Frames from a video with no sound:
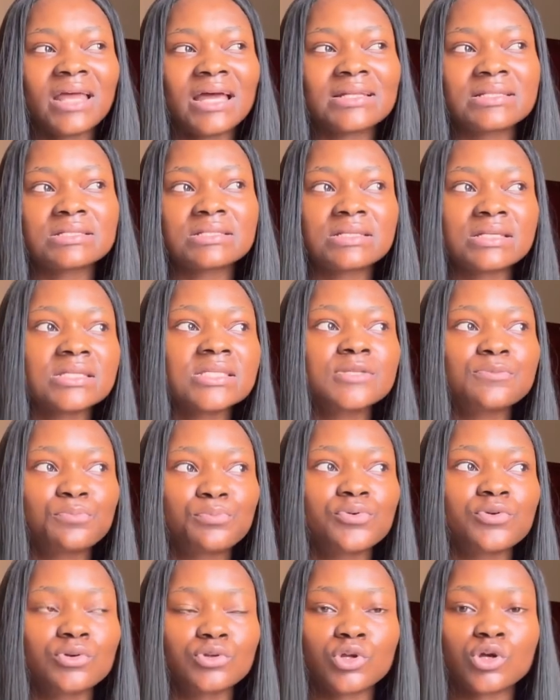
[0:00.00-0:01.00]
that this
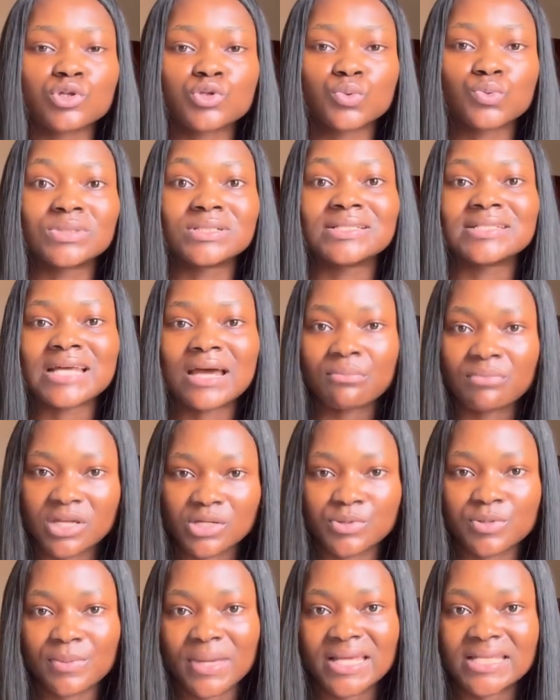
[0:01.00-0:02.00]
product would
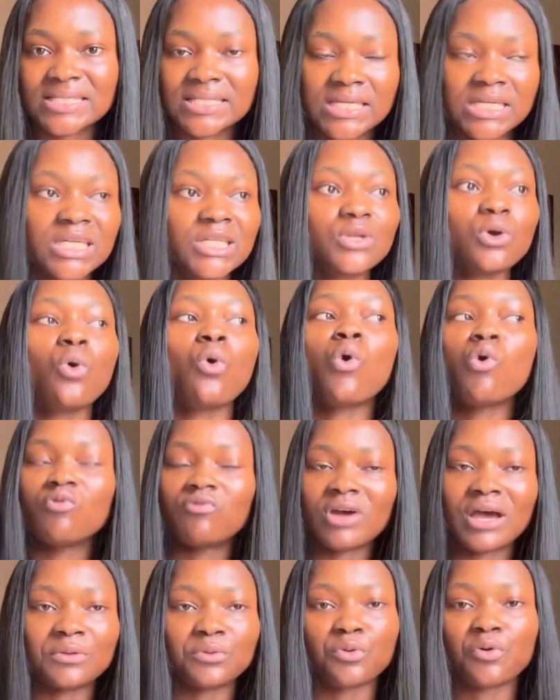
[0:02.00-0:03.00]
damage my skin
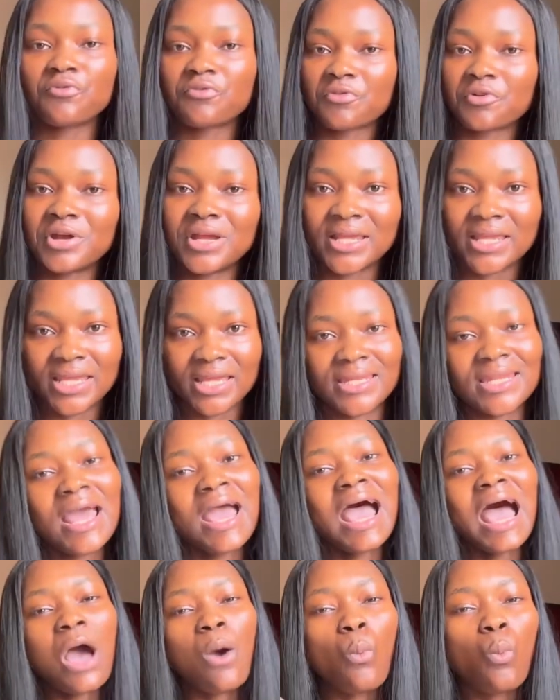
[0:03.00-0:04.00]
over and over again
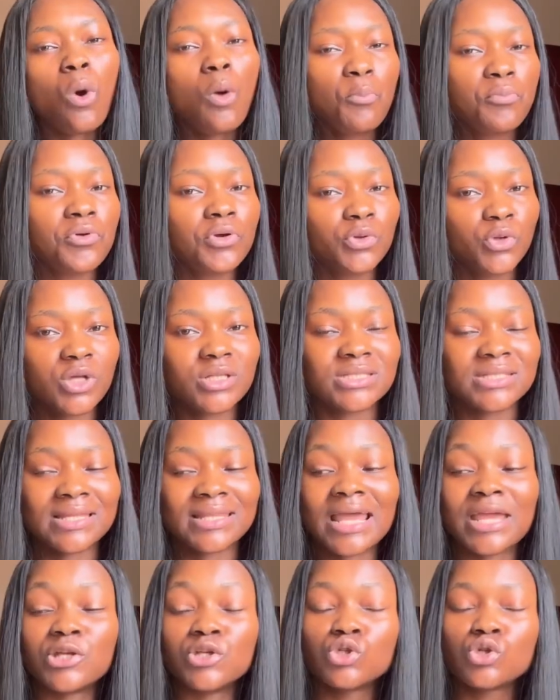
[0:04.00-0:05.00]
and one product that
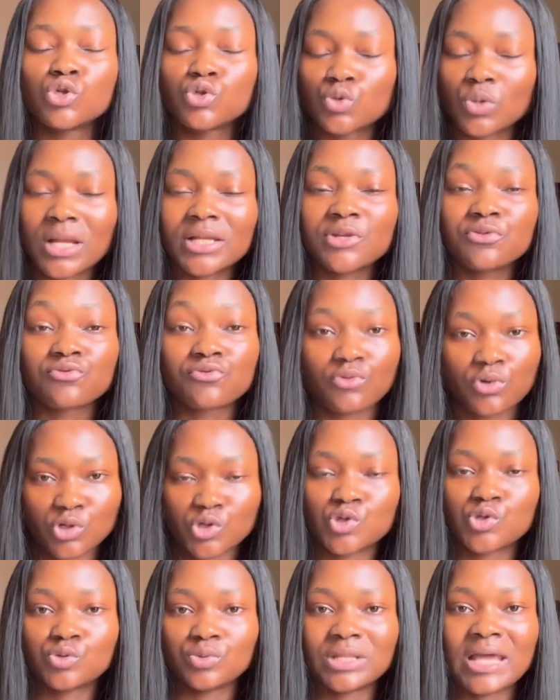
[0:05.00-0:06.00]
I usually
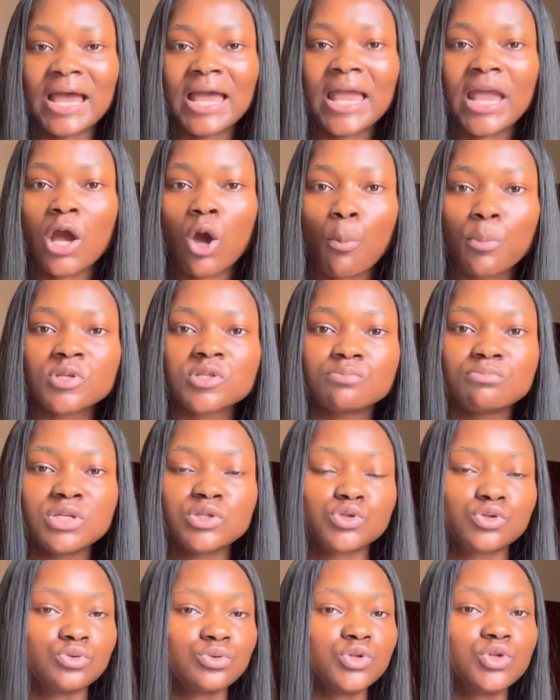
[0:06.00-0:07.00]
rush to that helps me
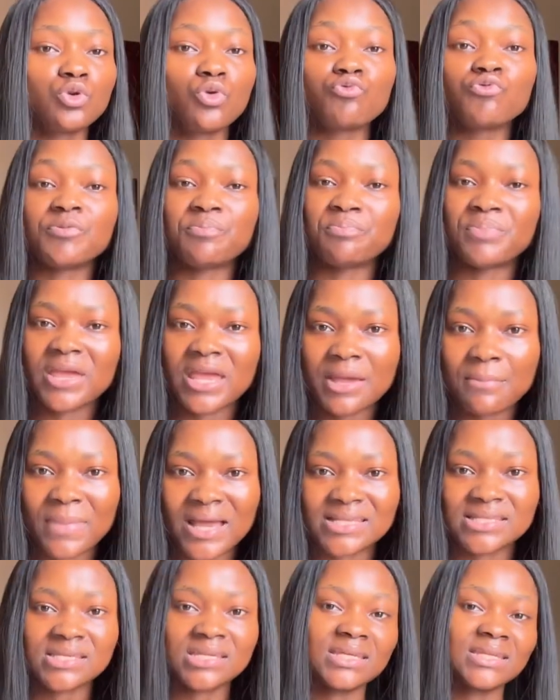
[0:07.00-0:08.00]
to you know repair
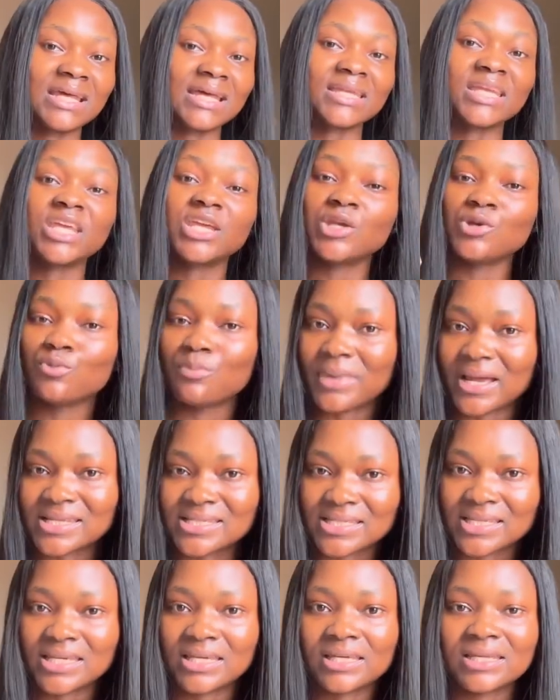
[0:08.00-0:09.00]
my skin and heal my
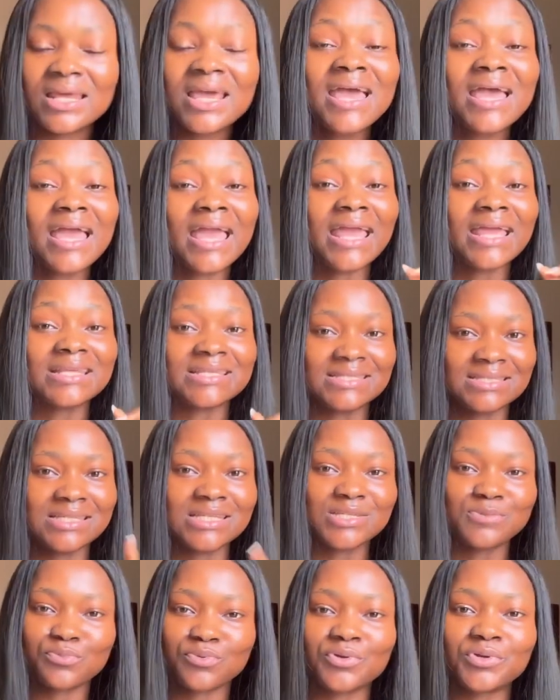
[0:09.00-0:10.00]
skin is
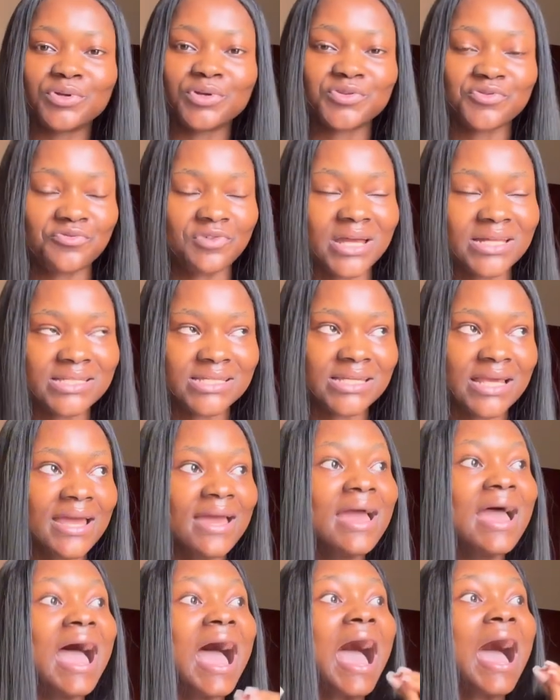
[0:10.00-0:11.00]
this product right here
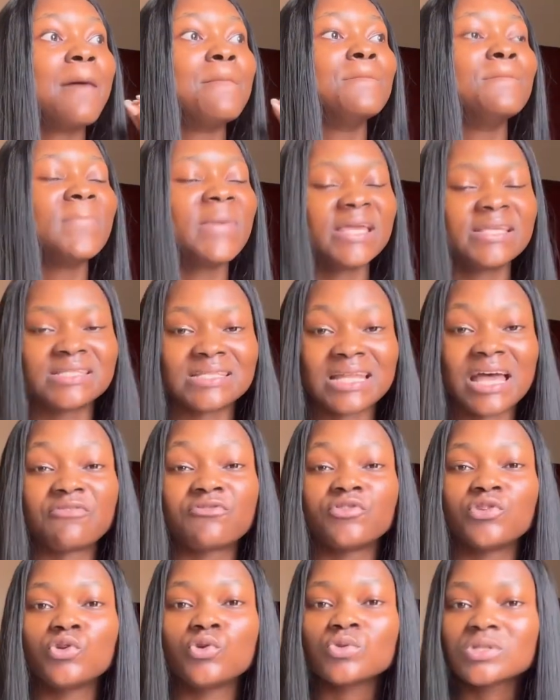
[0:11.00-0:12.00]
amazing
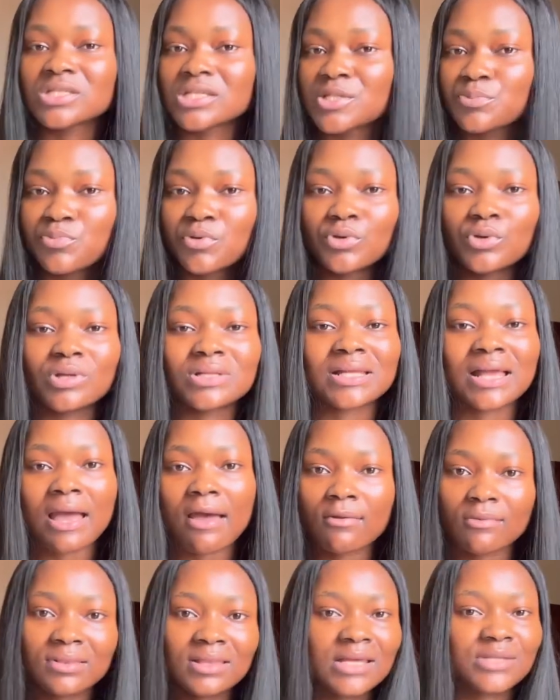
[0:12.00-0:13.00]
I've used this product
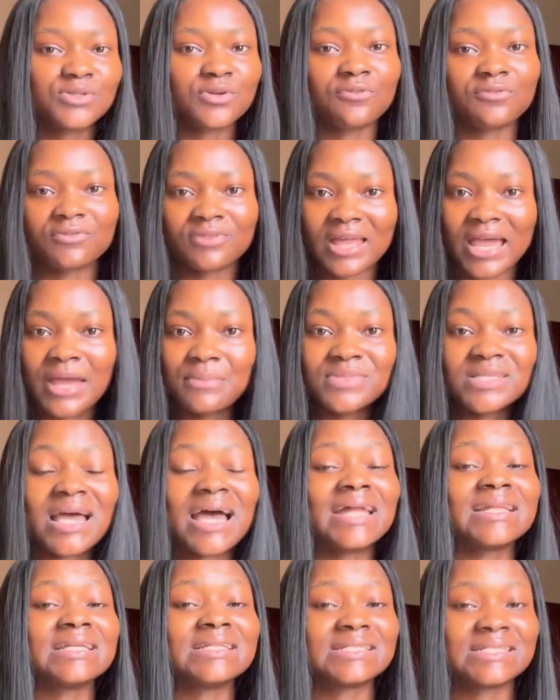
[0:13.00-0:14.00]
countless of times
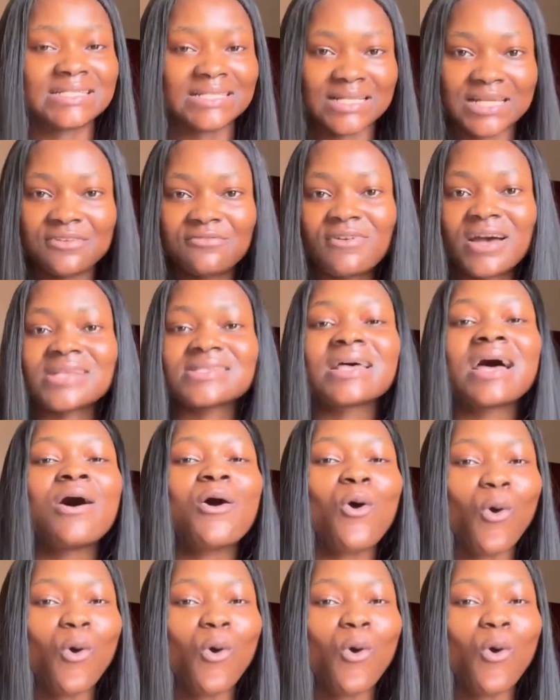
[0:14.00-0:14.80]
and it delivers